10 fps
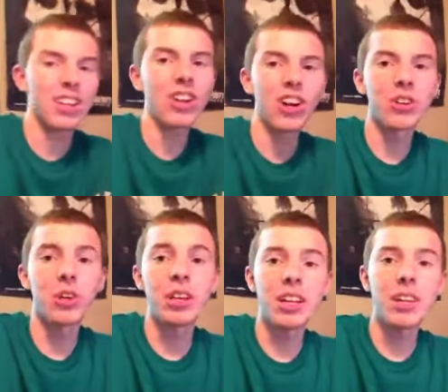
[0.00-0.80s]
Call of
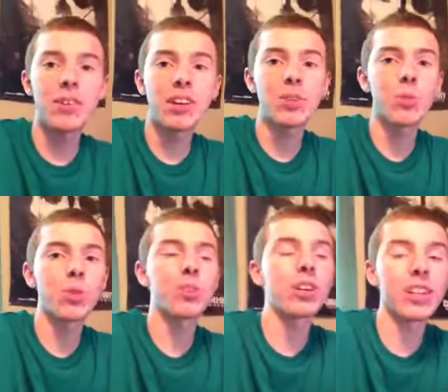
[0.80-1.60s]
Duty Advanced
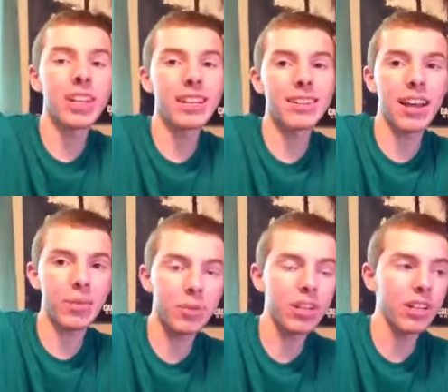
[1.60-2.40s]
Warfare, it is
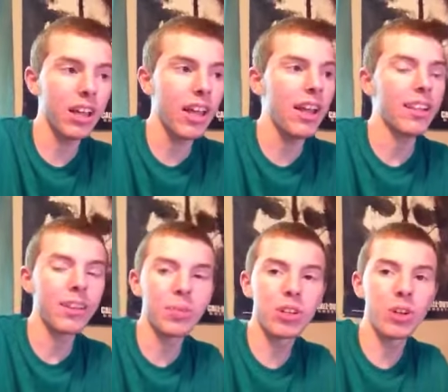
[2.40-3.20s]
happening.
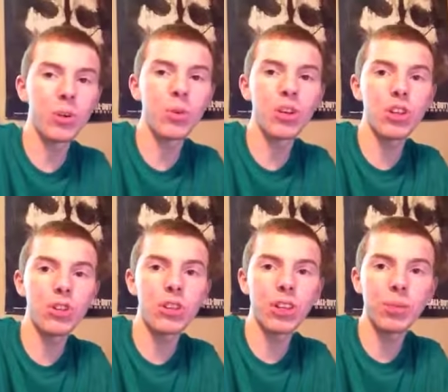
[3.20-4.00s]
Let me know what you
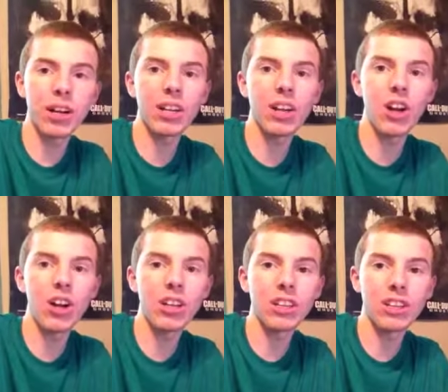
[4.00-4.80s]
think about it
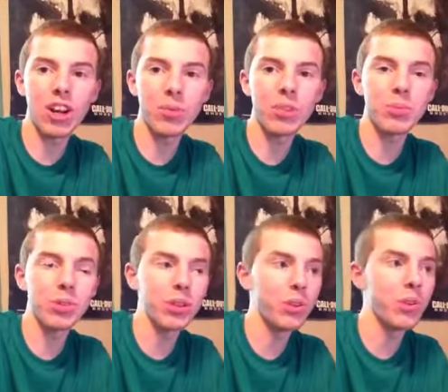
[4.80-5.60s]
in the comments
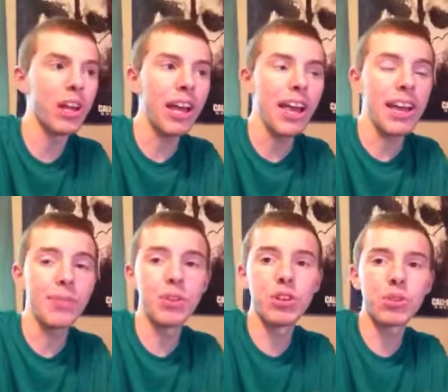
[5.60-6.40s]
below.
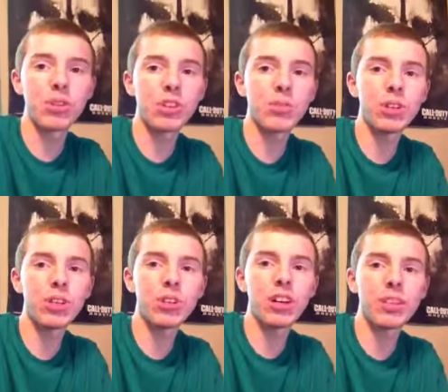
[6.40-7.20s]
If you enjoyed this
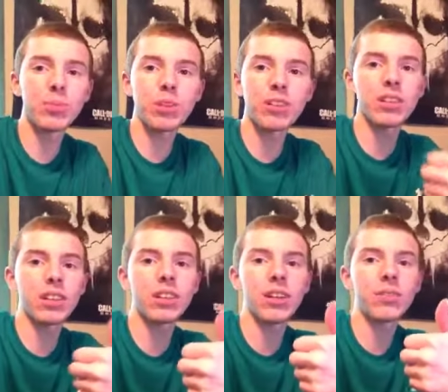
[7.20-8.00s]
video, guys, please hit
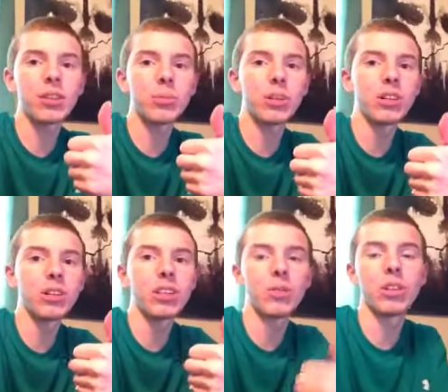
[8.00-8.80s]
that thumbs up
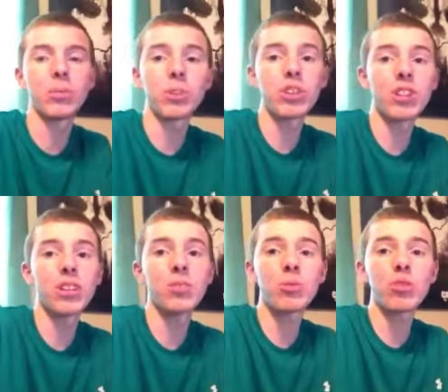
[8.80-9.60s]
button. I really appreciate
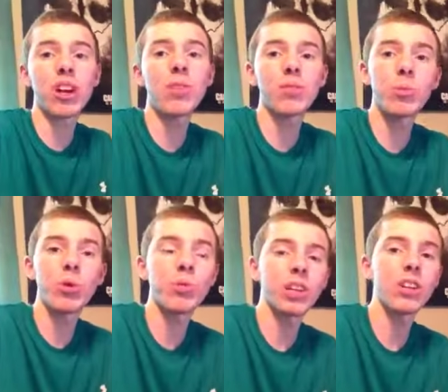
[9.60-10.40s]
it. Subscribe for
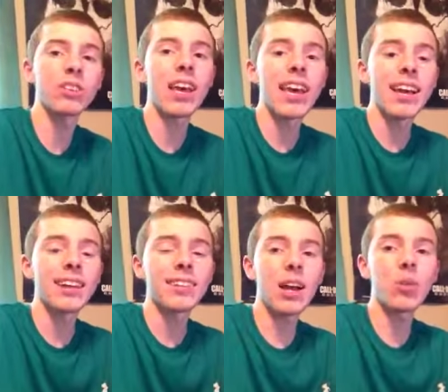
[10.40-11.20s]
more videos
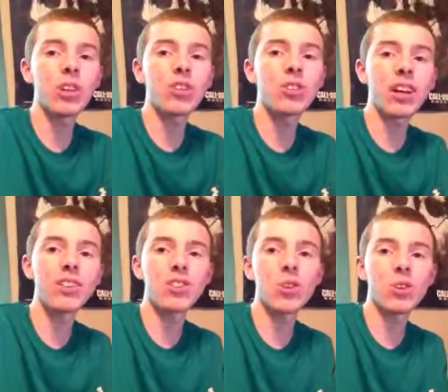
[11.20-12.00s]
because I will let you
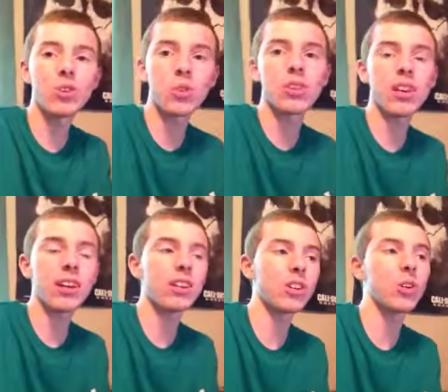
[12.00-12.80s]
guys know as soon as
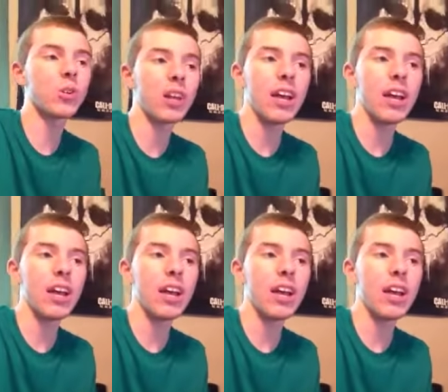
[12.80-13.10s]
I know,